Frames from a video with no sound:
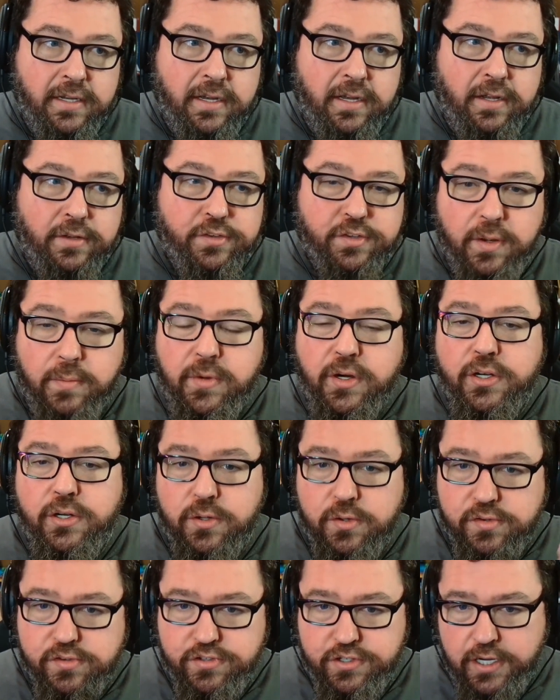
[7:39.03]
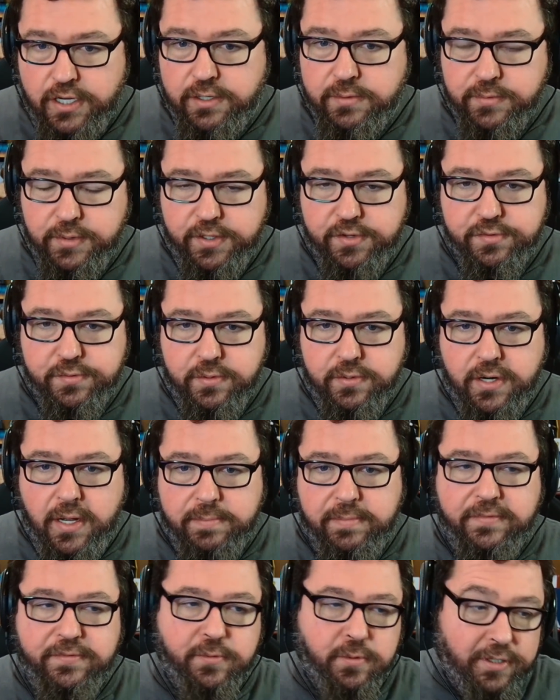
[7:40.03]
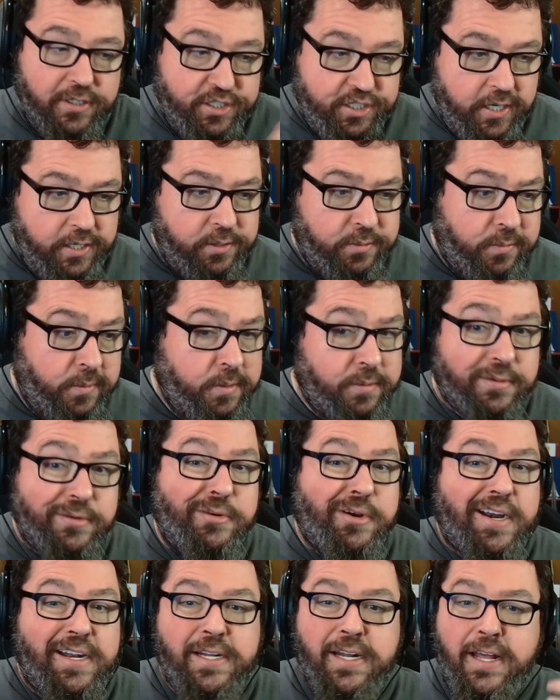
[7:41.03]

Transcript: someone who's genuinely screwed up before, genuinely regretted,